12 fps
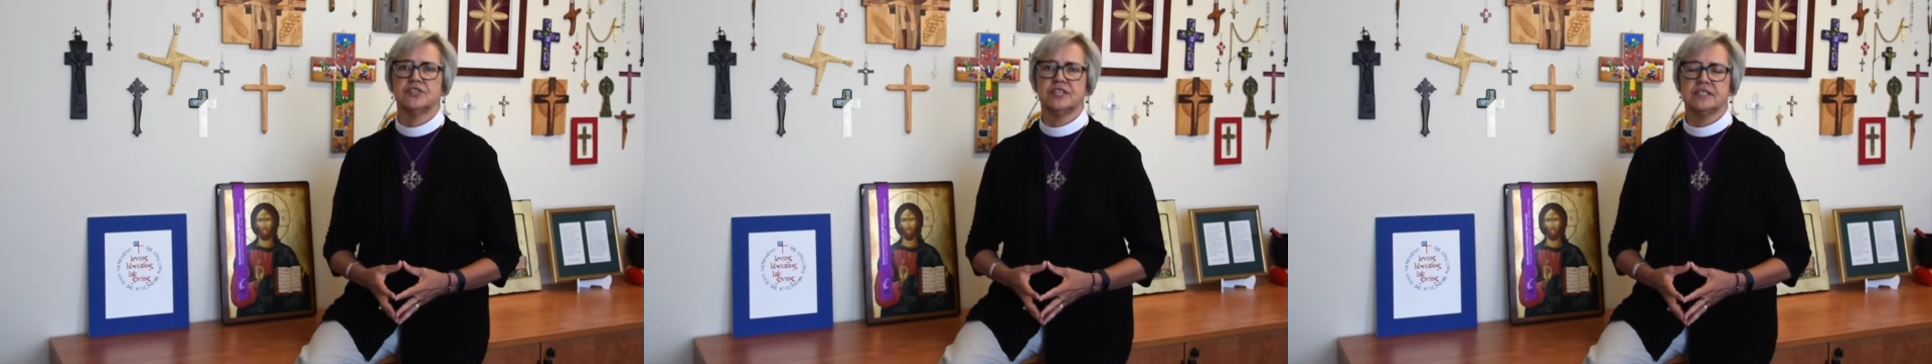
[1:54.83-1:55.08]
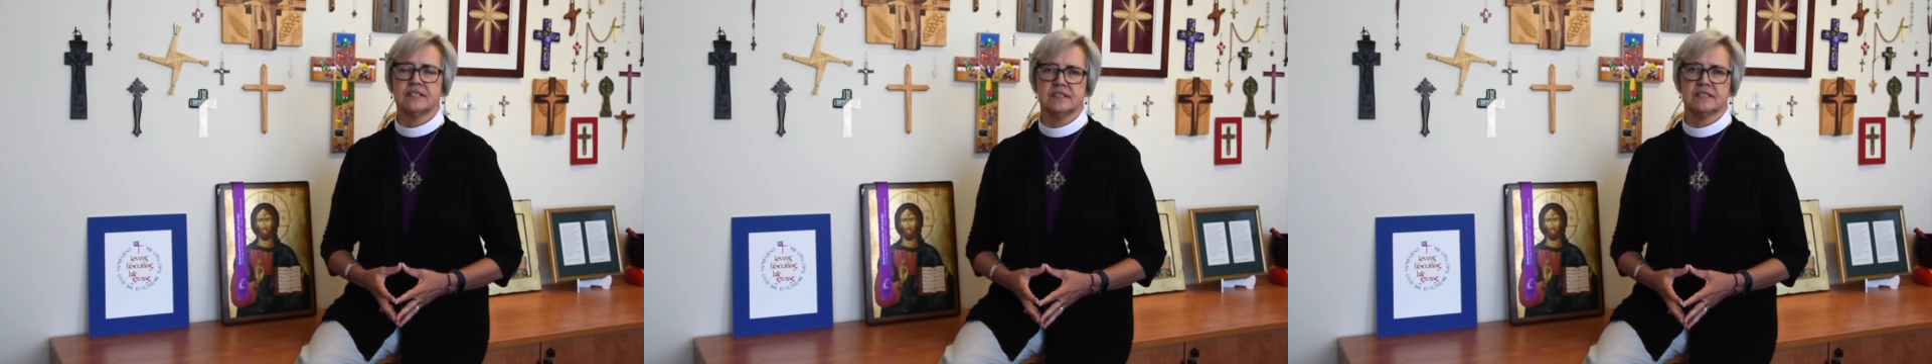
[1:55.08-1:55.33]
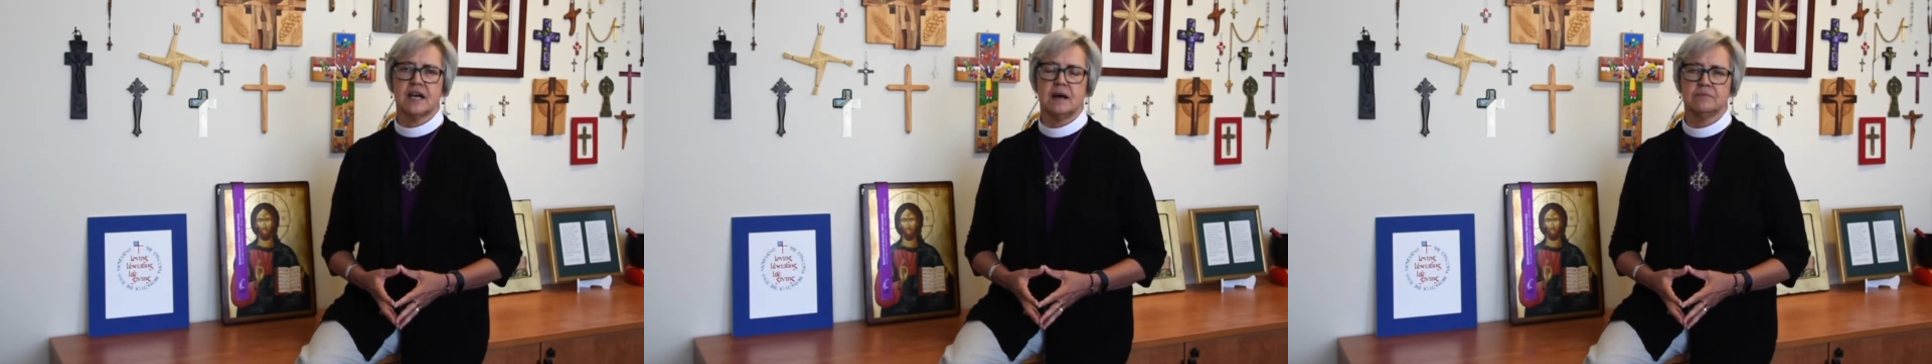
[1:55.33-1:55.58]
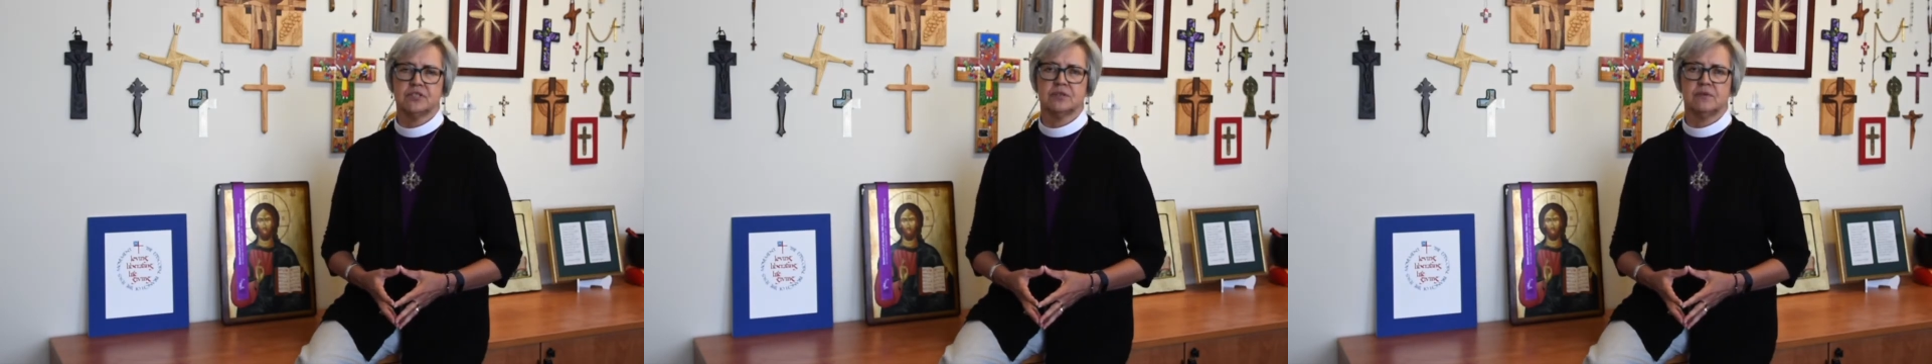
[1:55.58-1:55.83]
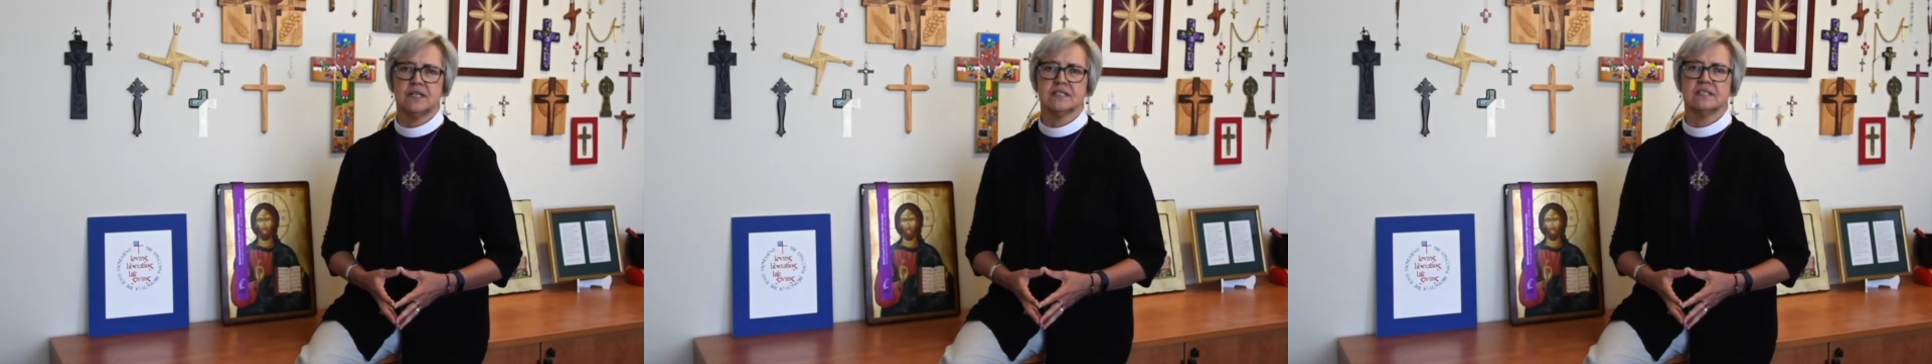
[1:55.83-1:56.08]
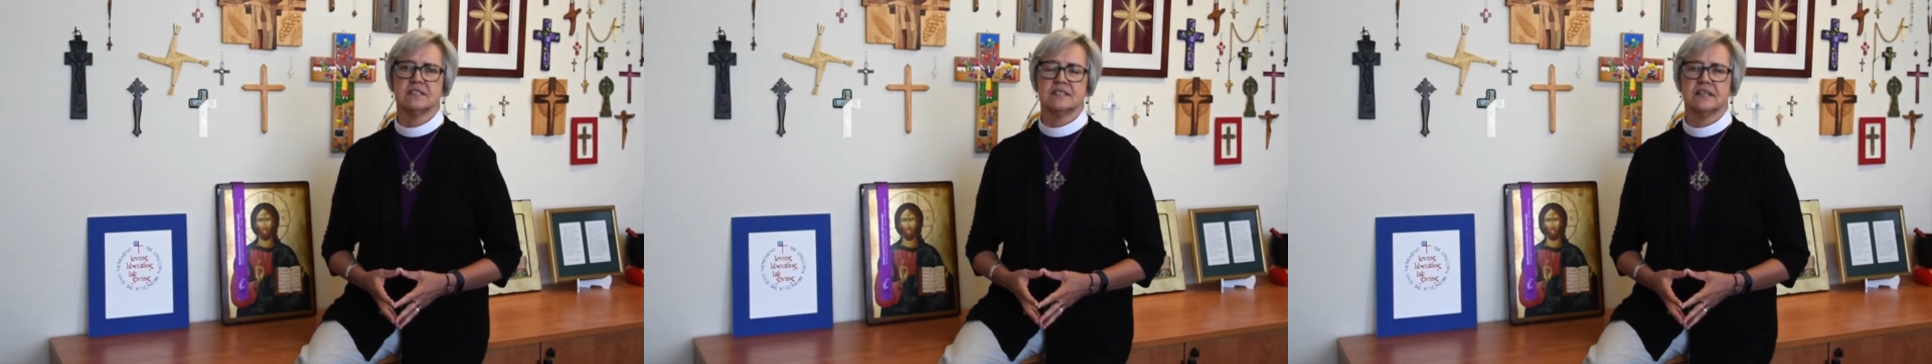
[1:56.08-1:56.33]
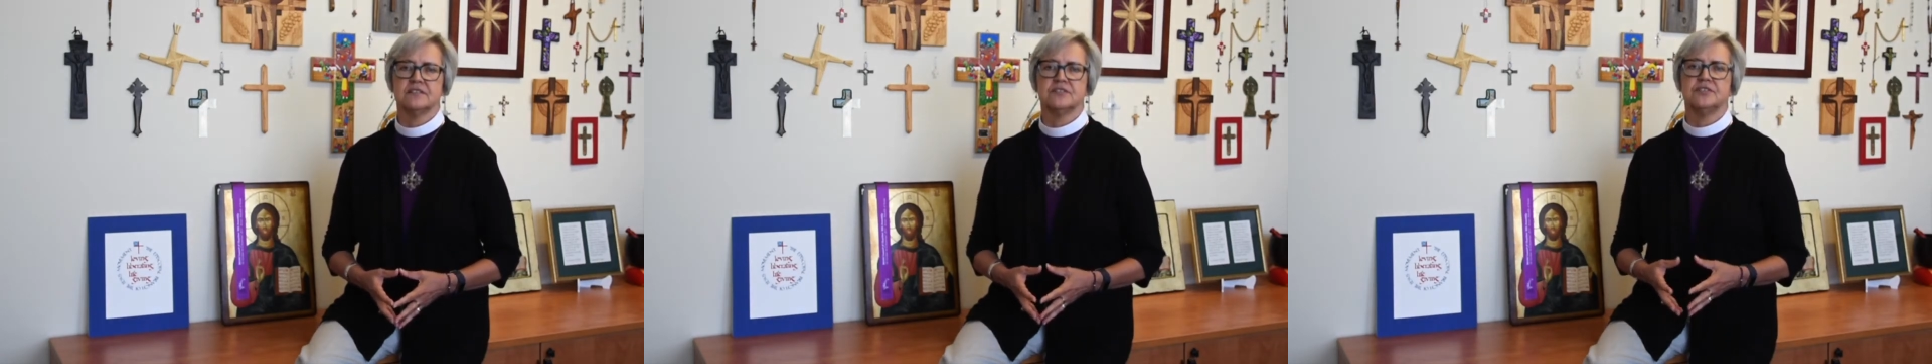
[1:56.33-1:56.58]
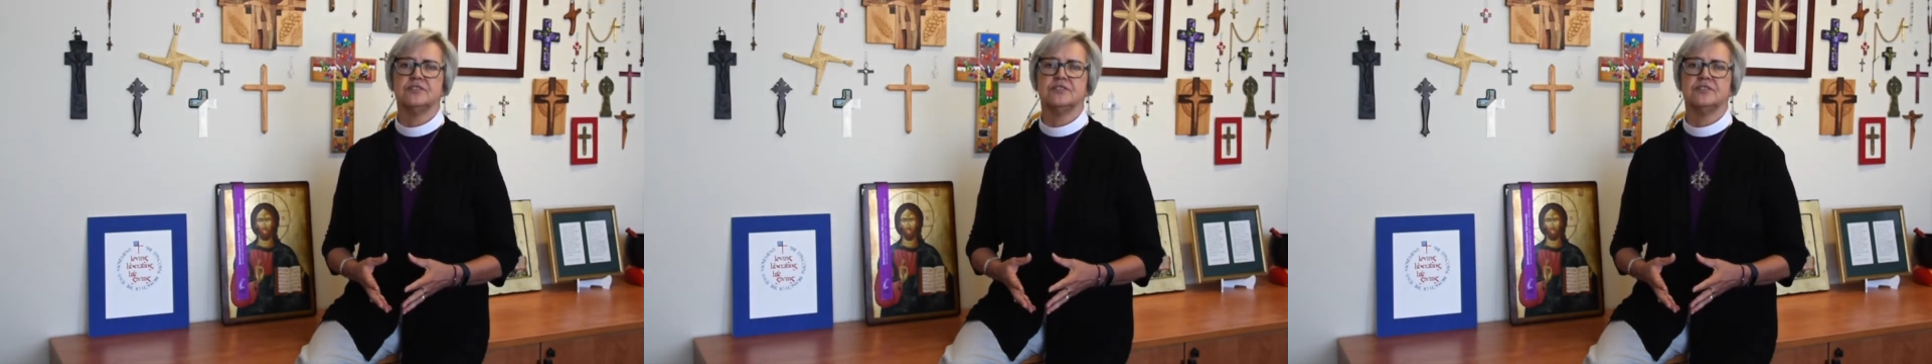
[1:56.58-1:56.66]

Jesus comes to us and says,